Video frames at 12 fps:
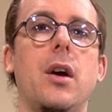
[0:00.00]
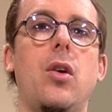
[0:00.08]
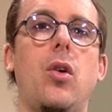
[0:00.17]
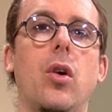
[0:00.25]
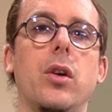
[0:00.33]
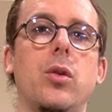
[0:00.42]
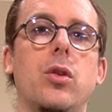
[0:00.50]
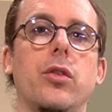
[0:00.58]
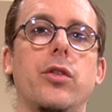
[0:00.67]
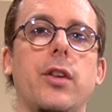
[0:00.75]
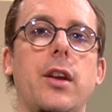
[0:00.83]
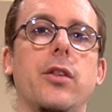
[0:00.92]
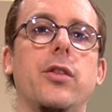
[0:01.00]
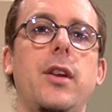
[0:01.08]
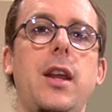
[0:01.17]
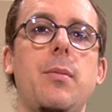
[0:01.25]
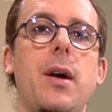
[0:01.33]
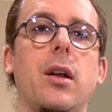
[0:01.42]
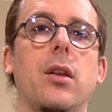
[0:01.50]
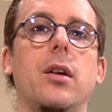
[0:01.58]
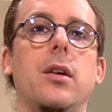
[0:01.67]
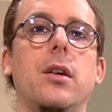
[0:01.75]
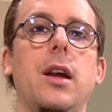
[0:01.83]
or you could send us an email,